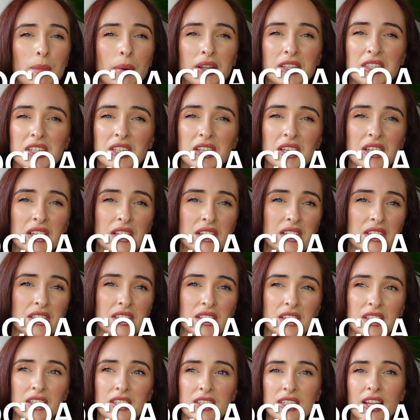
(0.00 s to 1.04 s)
butters
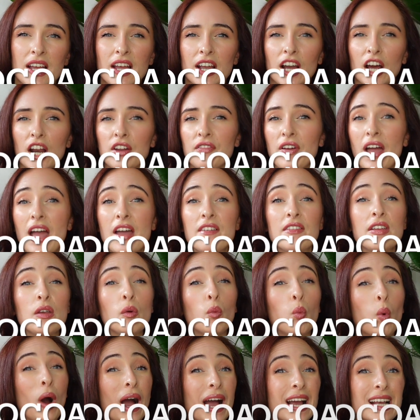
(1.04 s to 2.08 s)
and kind of heavy
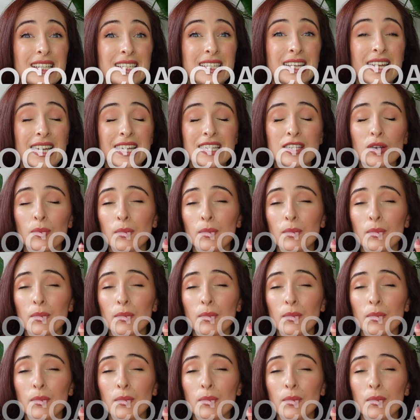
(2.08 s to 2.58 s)
waxes.